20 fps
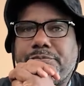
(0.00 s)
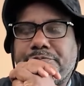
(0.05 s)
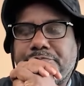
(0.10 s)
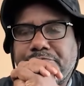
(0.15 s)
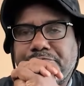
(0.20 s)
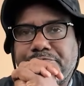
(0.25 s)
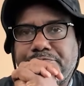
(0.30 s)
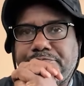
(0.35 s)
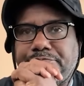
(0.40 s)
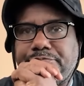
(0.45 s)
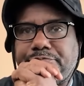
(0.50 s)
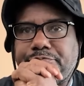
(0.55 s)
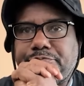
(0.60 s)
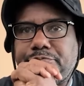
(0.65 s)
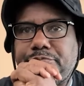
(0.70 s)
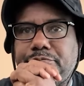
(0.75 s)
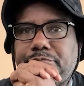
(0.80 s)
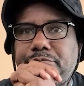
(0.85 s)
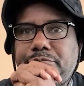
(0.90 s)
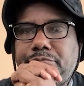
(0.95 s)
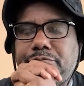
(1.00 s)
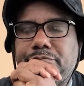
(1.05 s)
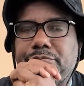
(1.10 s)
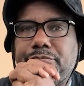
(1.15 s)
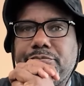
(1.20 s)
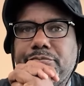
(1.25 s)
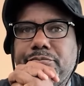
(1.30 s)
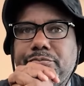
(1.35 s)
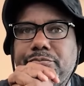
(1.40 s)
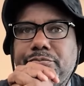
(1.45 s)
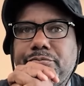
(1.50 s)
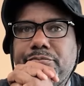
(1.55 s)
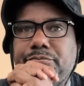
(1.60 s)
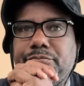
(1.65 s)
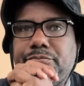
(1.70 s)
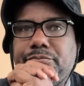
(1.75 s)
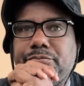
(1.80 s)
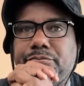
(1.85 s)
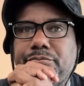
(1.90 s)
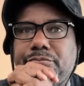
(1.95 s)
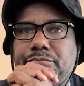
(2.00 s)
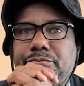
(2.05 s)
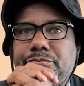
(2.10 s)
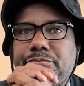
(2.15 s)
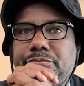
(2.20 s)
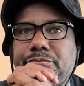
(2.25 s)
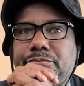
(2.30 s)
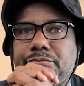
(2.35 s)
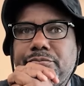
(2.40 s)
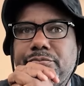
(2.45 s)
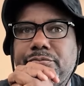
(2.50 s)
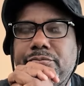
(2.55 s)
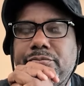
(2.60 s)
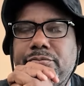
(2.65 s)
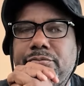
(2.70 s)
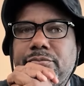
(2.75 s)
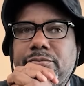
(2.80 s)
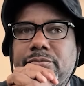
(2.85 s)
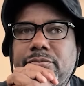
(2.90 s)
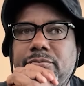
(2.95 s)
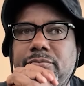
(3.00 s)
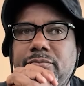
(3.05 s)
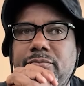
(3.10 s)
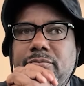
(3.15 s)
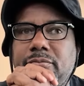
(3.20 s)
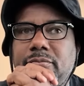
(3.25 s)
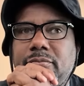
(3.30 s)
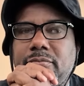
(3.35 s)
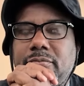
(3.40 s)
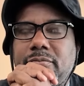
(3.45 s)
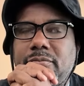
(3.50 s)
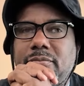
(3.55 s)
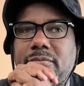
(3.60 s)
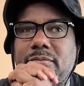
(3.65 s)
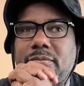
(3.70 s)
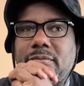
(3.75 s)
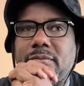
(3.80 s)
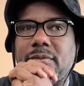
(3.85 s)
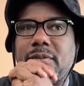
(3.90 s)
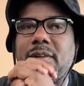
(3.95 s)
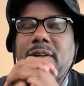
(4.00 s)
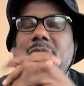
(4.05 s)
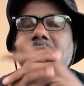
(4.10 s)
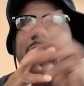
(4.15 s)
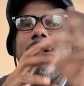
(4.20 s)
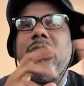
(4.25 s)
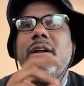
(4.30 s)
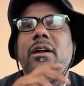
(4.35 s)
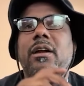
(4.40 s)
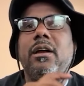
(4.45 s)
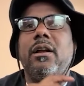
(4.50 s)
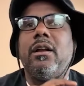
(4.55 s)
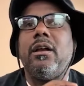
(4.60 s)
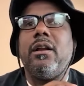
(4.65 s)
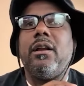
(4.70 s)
[no speech]